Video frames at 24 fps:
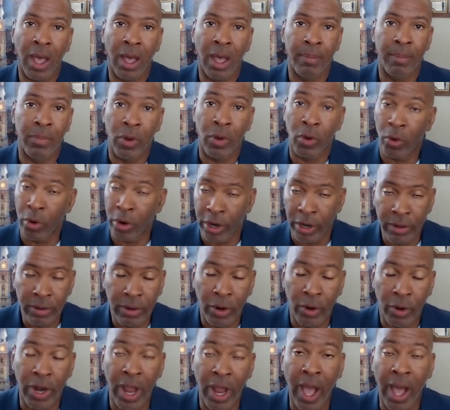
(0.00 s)
or
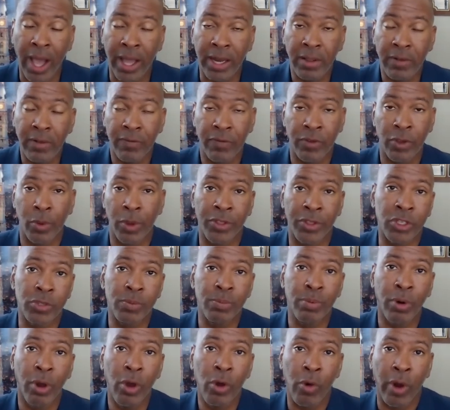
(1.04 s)
not viewing this
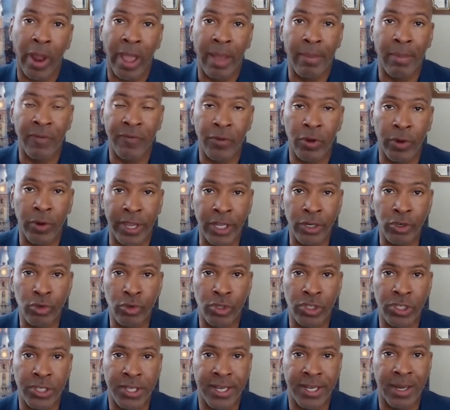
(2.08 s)
program, if you're
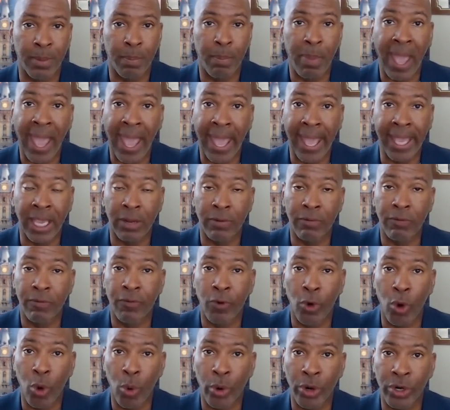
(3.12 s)
interested in paying it
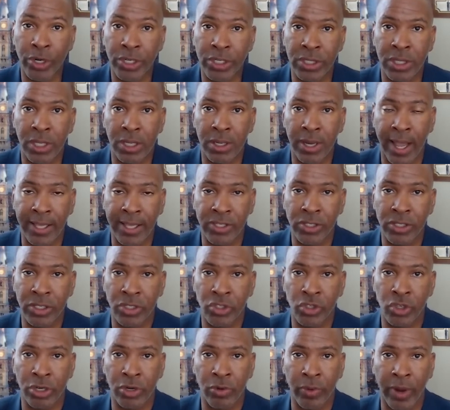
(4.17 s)
forward to the
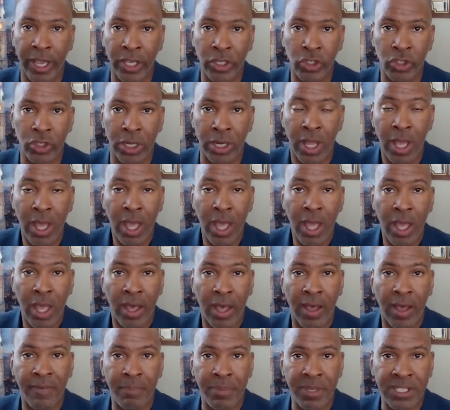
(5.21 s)
next generation
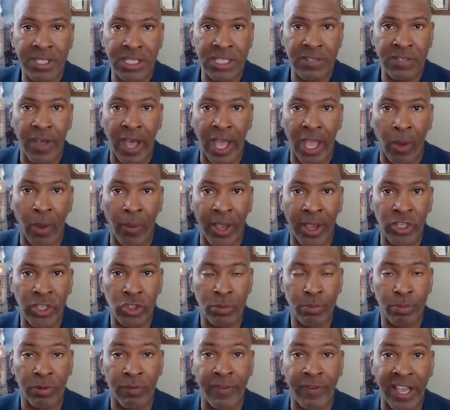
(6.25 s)
of business
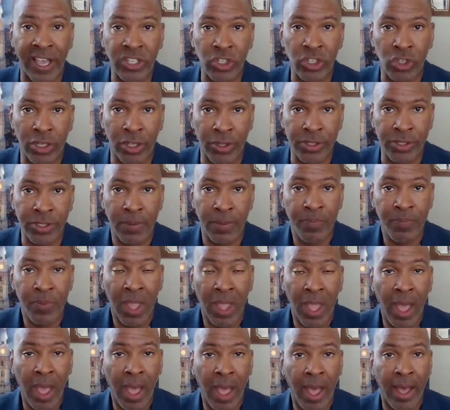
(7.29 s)
valuation professionals,
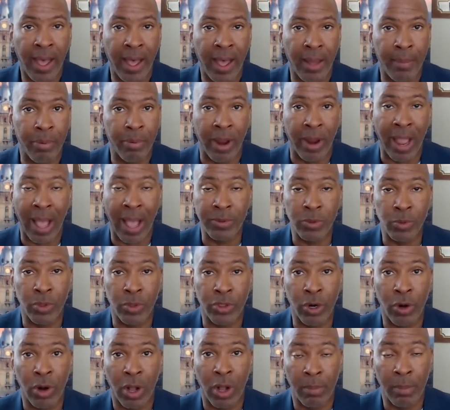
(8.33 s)
perhaps with
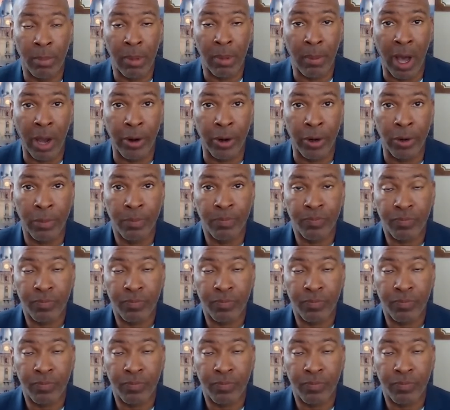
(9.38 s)
your alma mater,